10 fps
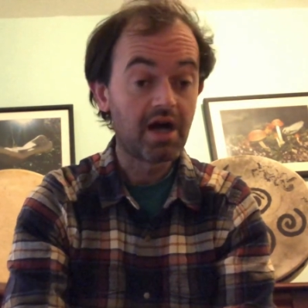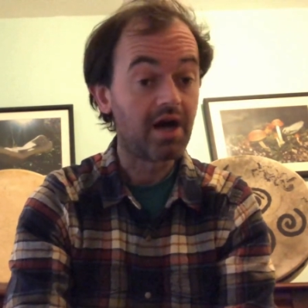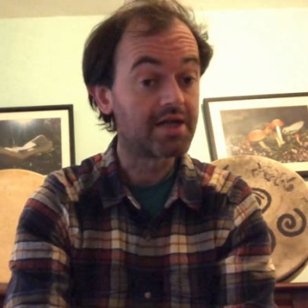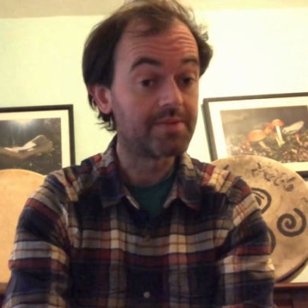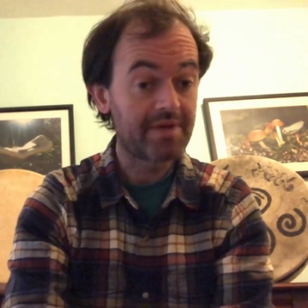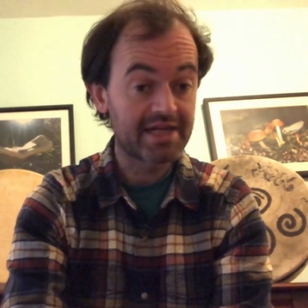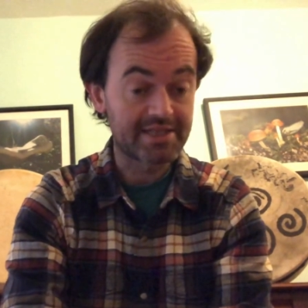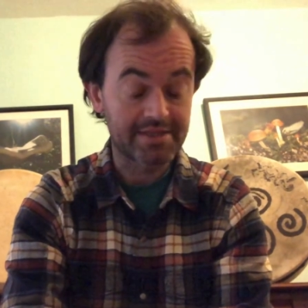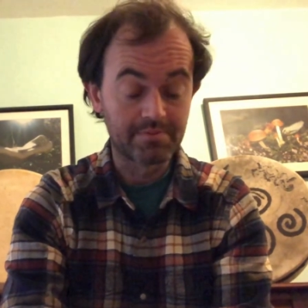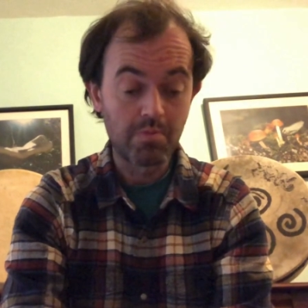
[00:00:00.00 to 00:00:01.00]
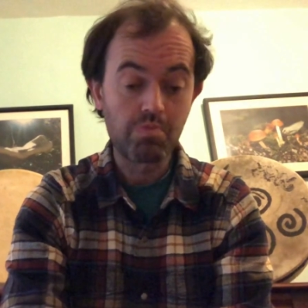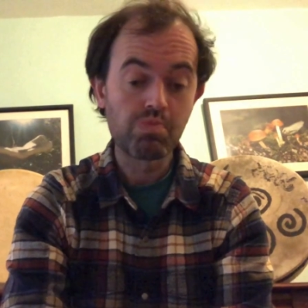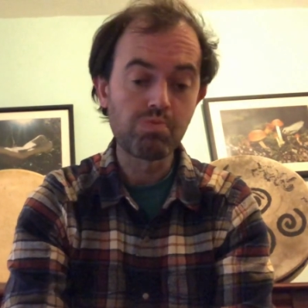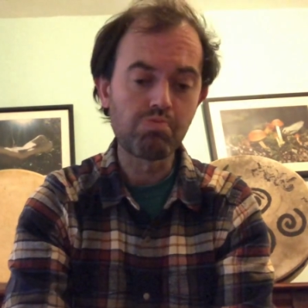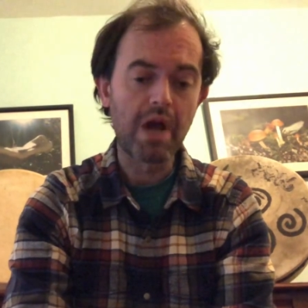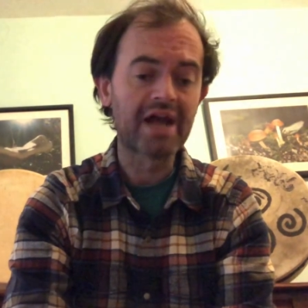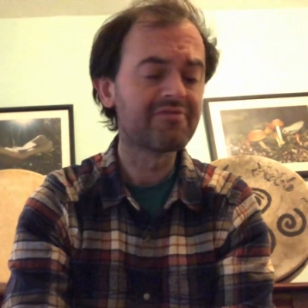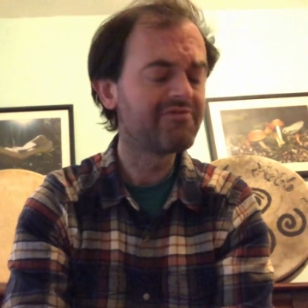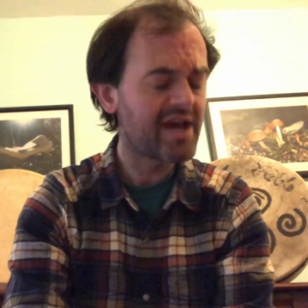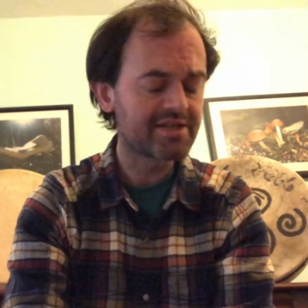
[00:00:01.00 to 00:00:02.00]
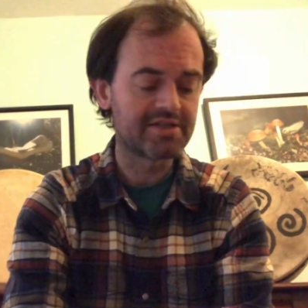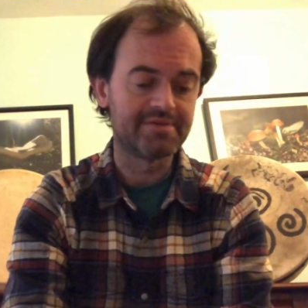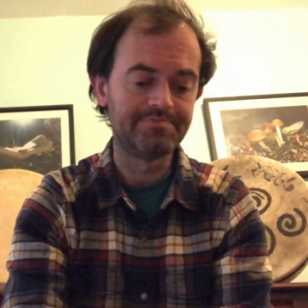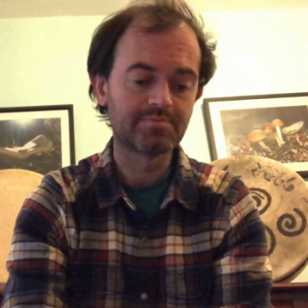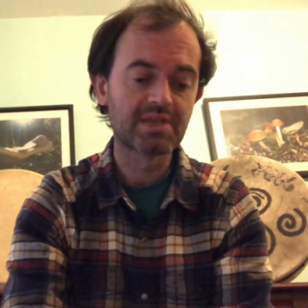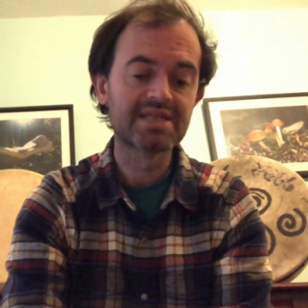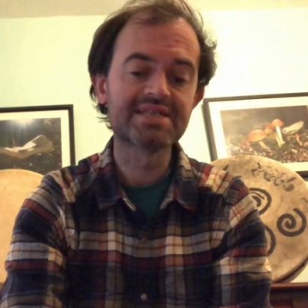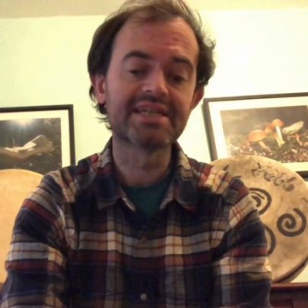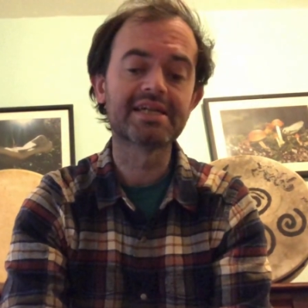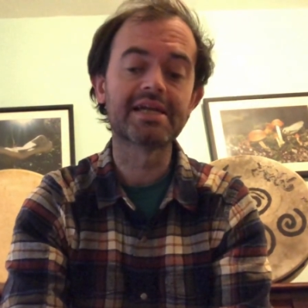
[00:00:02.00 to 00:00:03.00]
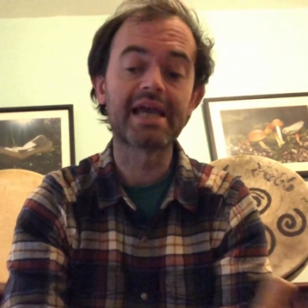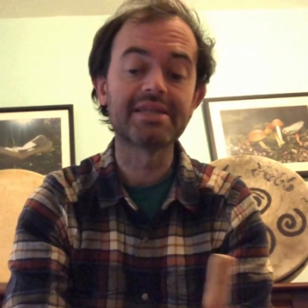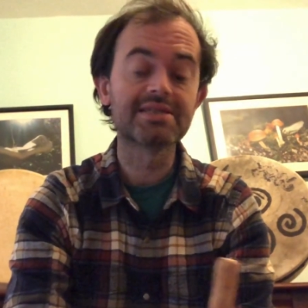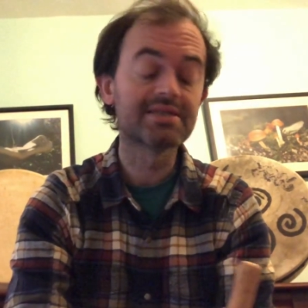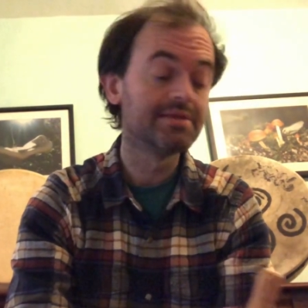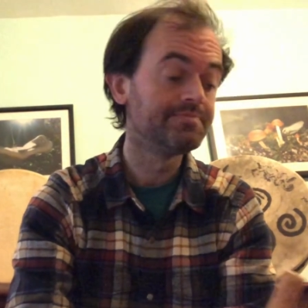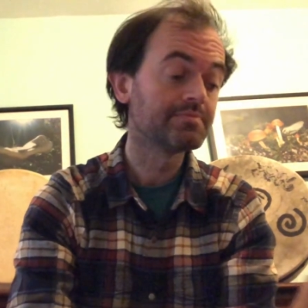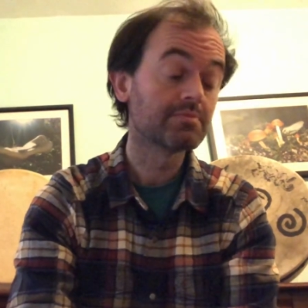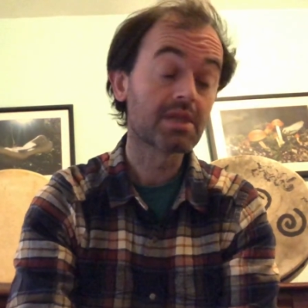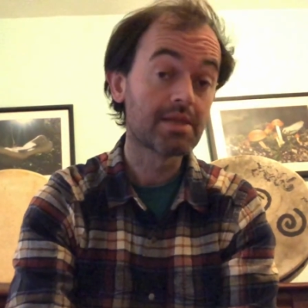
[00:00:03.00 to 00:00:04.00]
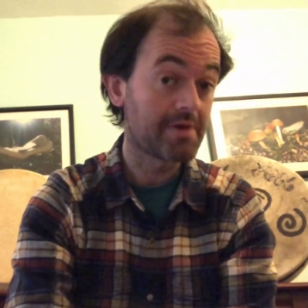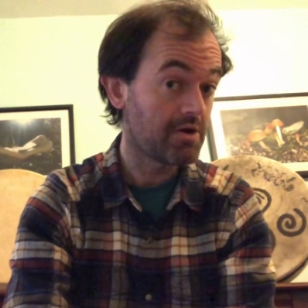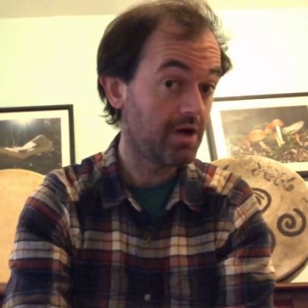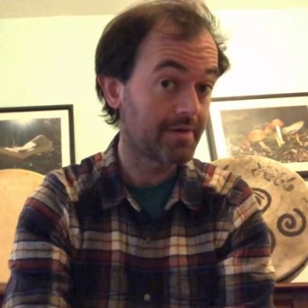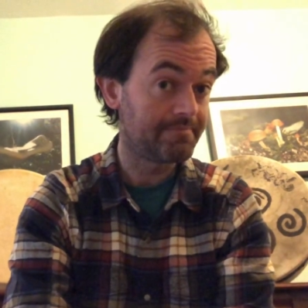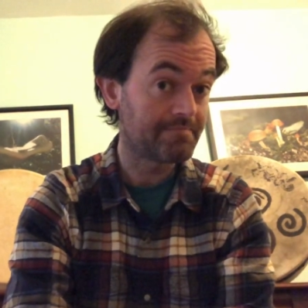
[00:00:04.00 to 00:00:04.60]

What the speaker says: on your painting, and feather your stick against the Bodhran.